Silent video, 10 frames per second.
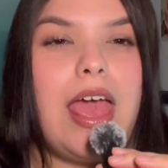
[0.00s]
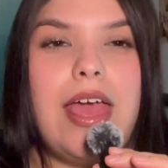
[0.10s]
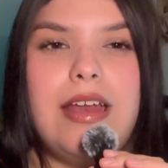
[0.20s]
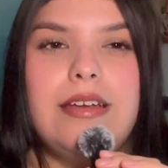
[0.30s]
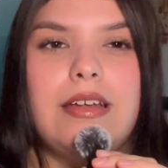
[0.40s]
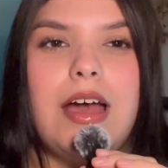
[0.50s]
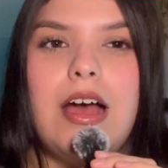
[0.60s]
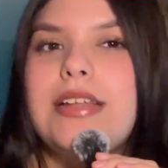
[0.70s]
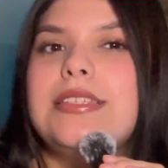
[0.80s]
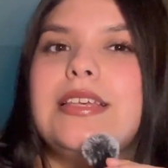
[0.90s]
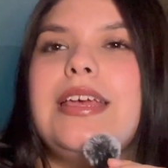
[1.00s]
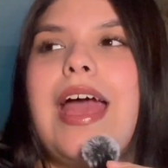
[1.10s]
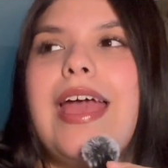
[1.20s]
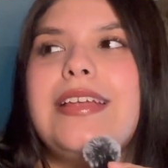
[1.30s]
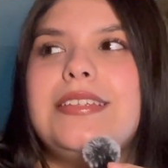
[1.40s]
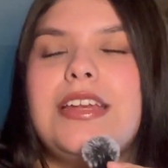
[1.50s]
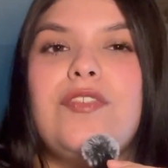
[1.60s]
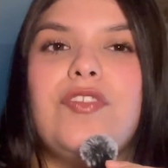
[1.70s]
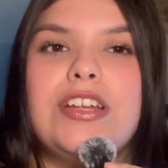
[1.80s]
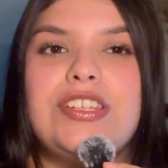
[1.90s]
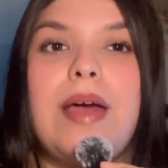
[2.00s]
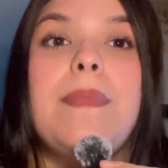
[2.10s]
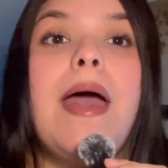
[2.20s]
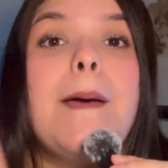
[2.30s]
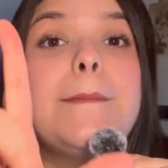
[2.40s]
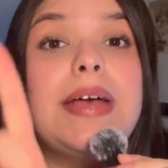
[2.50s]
and honestly, I didn't finish them,